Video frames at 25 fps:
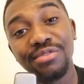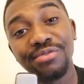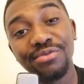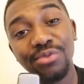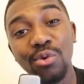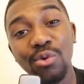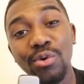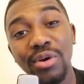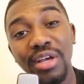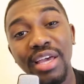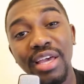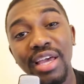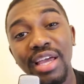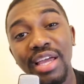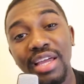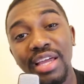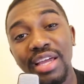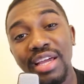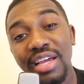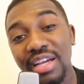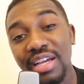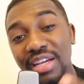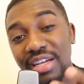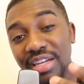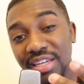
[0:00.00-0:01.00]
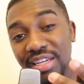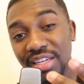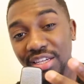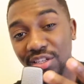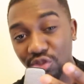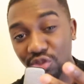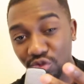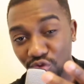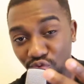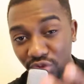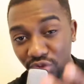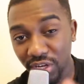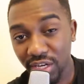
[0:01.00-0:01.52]
4K
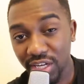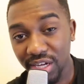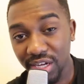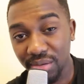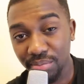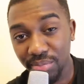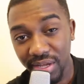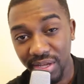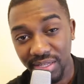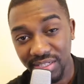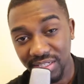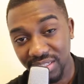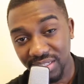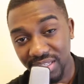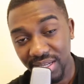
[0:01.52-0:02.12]
is really amazing.